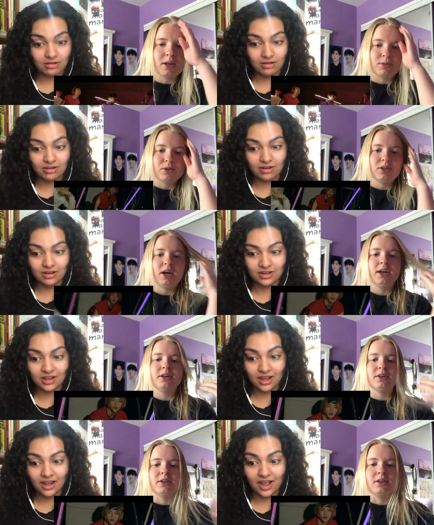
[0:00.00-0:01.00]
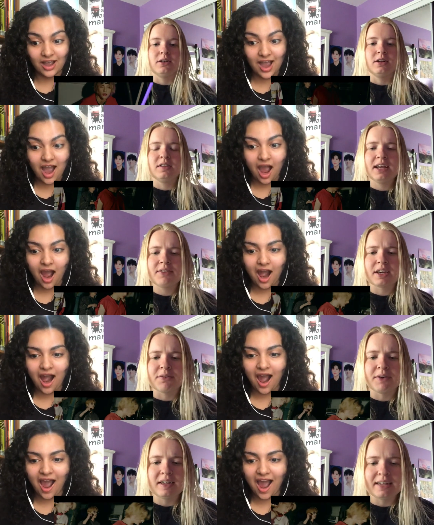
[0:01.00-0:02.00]
Speaker 1: I'm so tired. Does he have like a
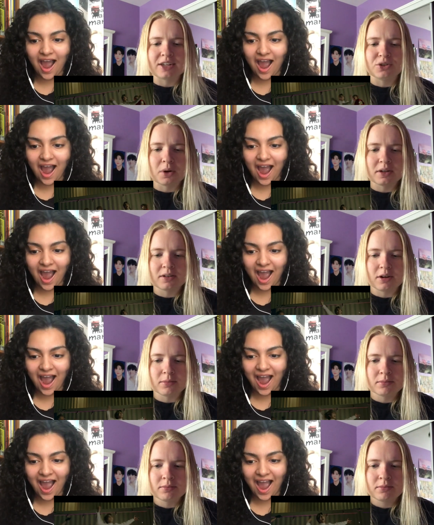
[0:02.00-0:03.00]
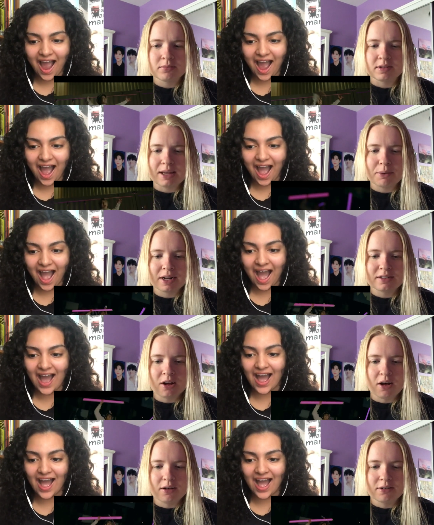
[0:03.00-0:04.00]
fake tattoo on his arm? Is that what I
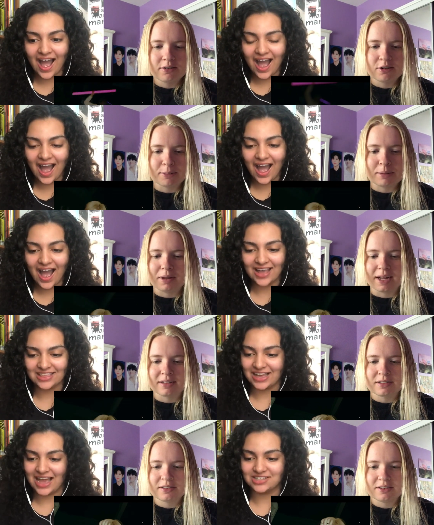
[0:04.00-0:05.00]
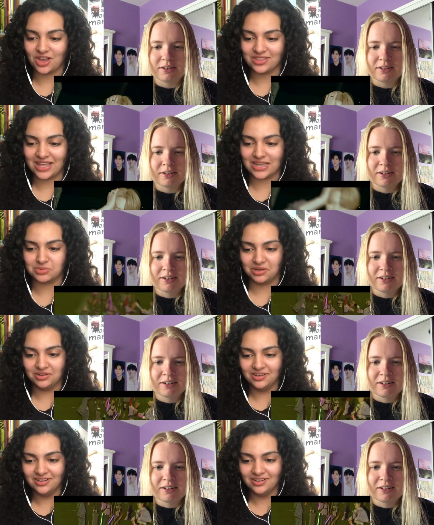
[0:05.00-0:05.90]
saw? Or my I blind? I think I saw that as well.